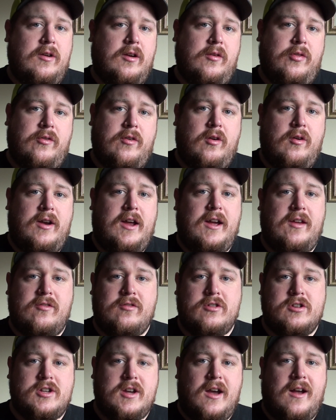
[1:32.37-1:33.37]
you're throwing
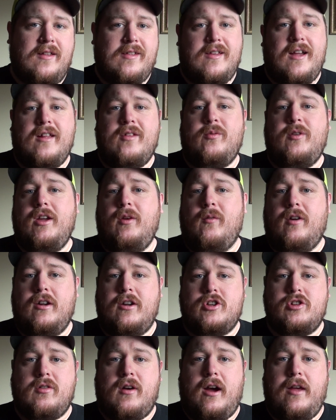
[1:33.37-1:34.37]
extra shots, that's when you
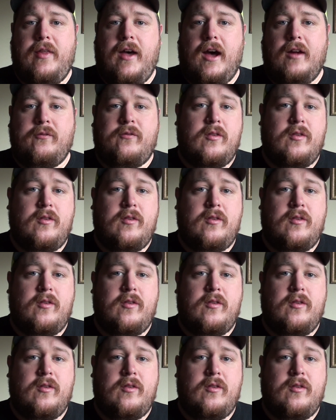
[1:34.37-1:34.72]
want to try that.